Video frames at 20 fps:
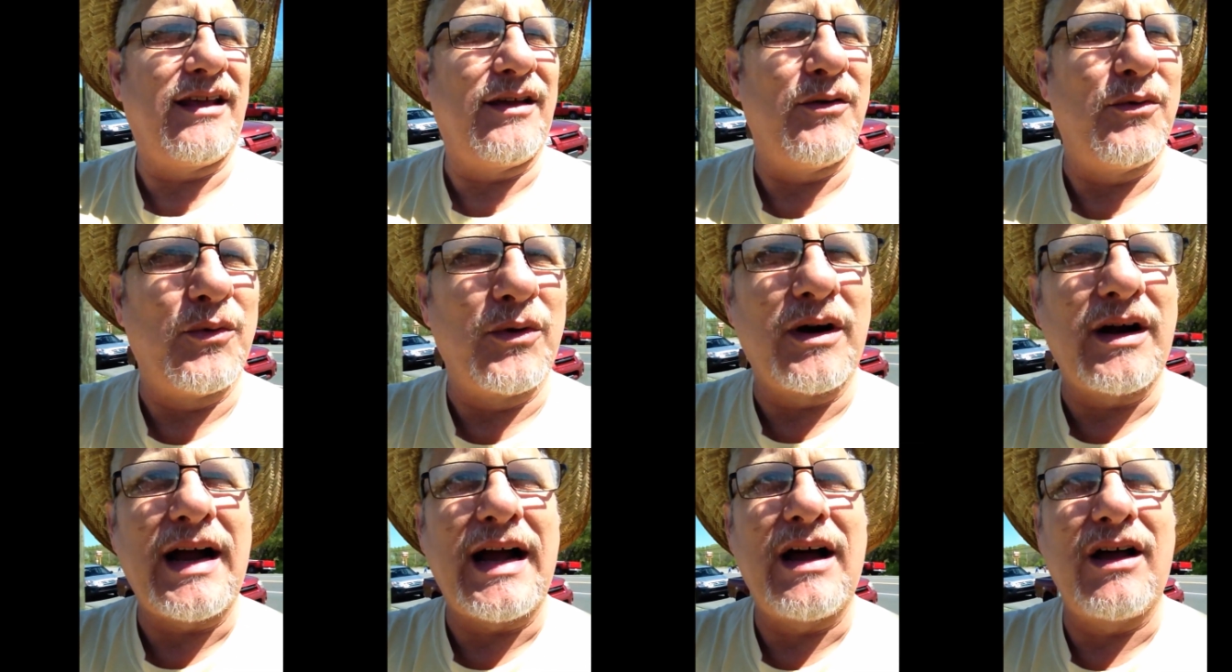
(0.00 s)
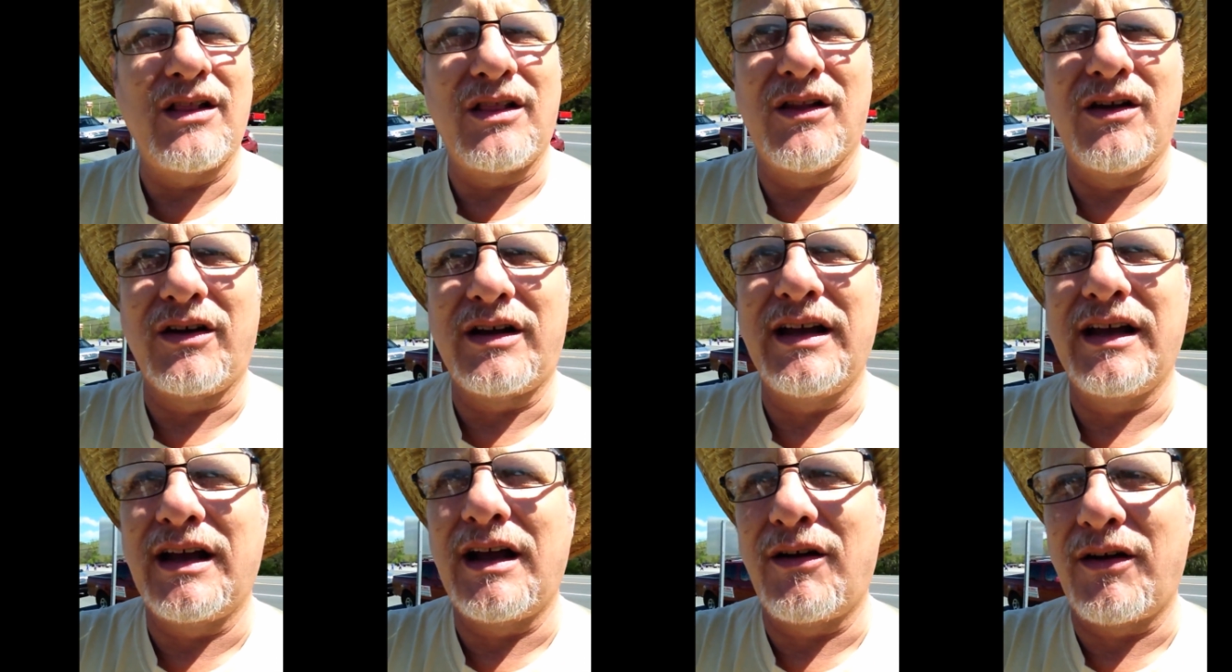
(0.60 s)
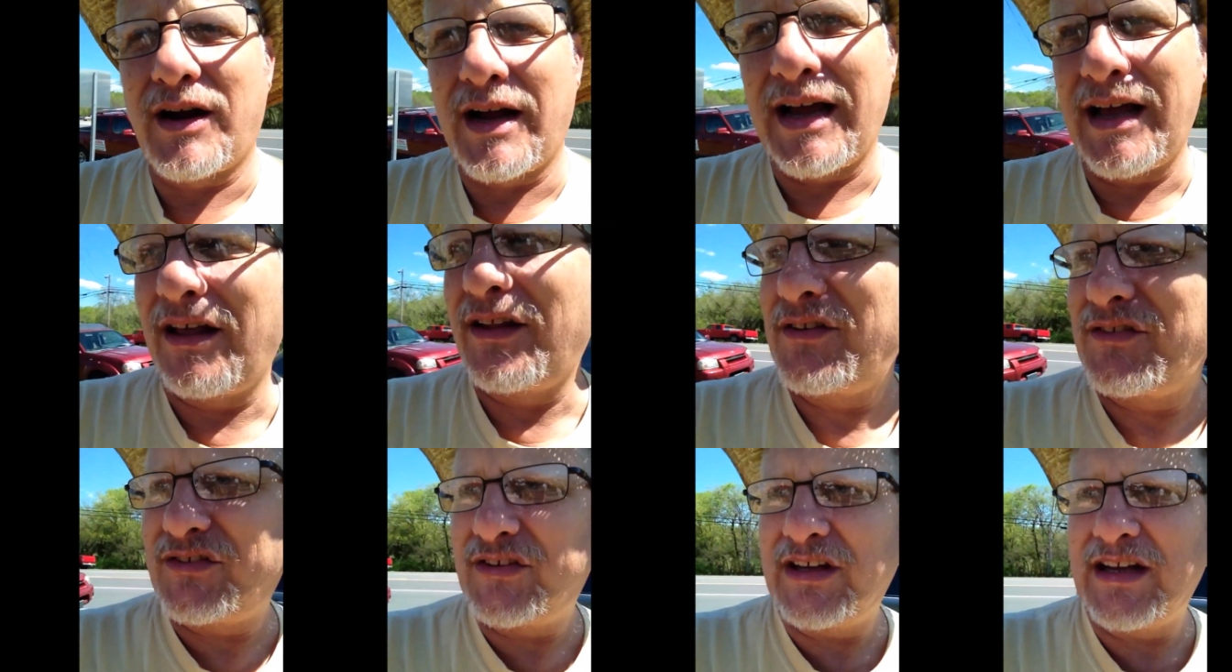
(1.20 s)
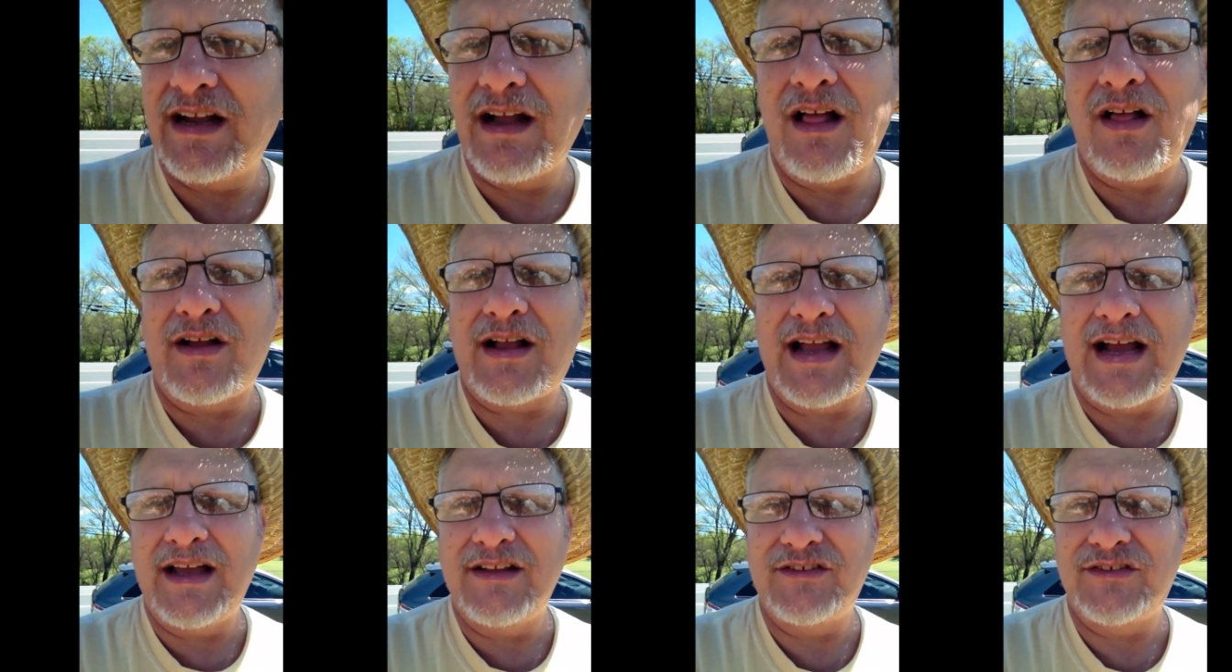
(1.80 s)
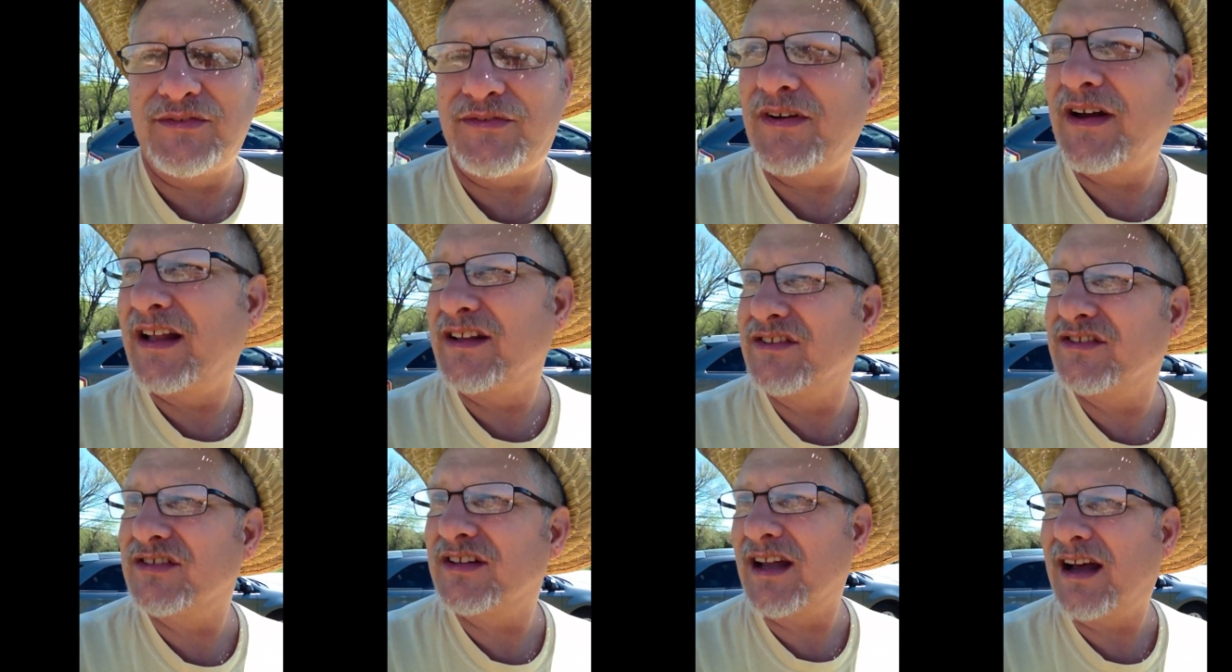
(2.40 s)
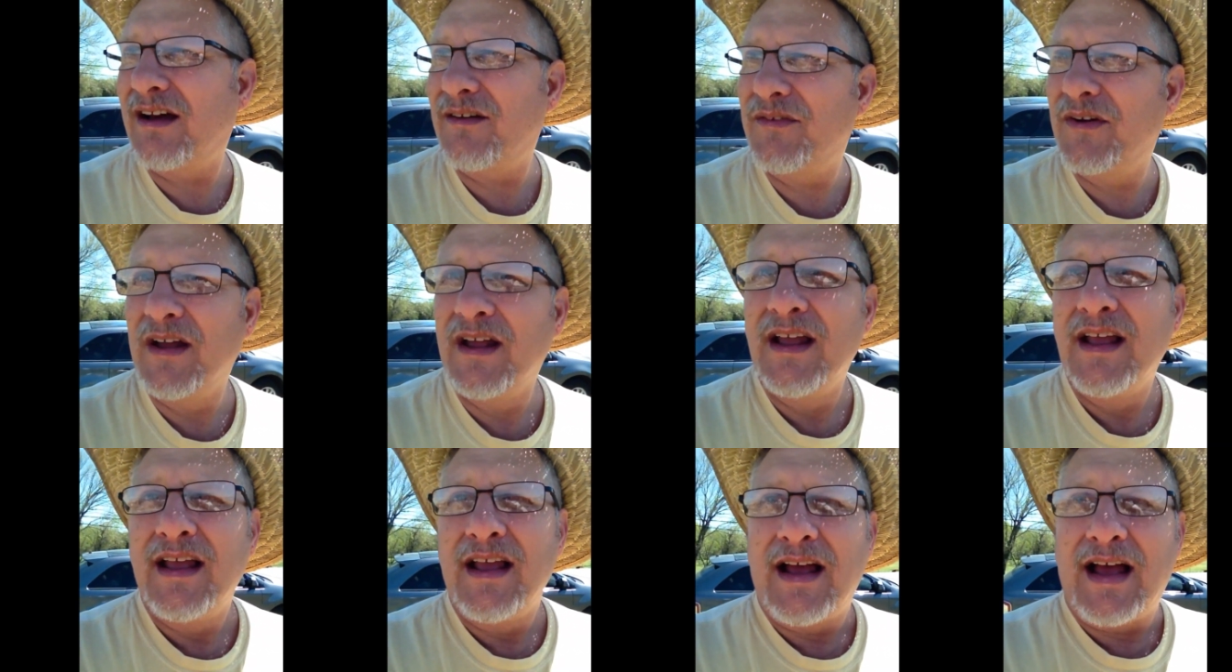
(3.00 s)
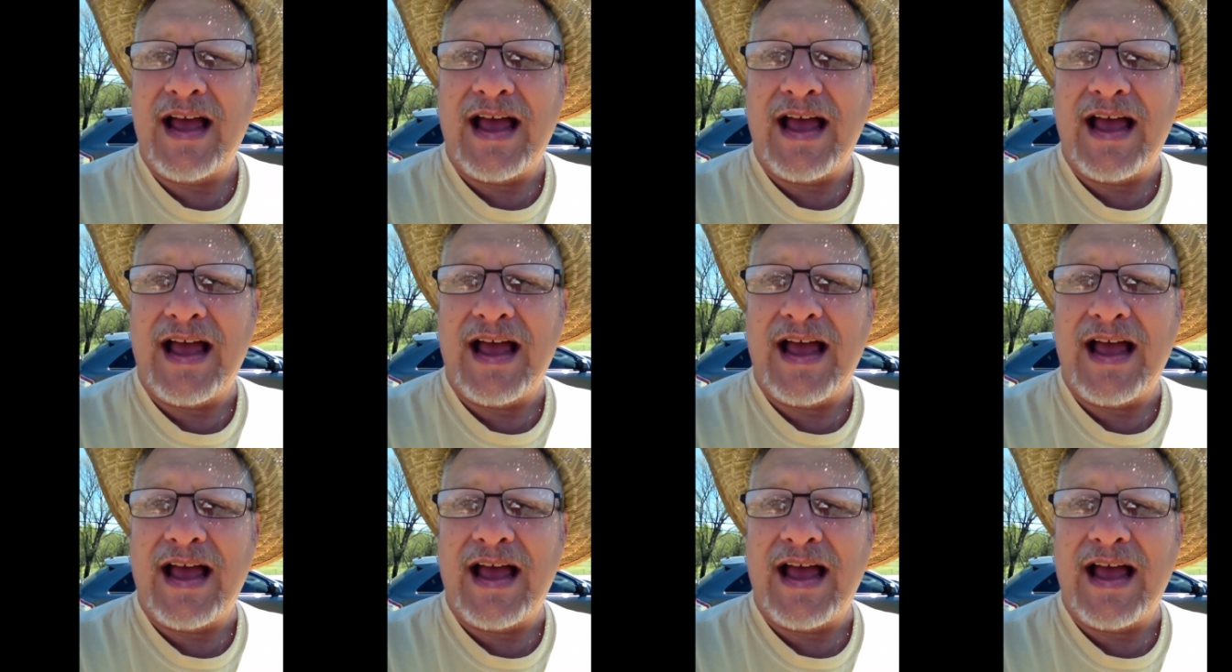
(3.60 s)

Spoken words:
We're out looking around, seeing all kinds of fun stuff.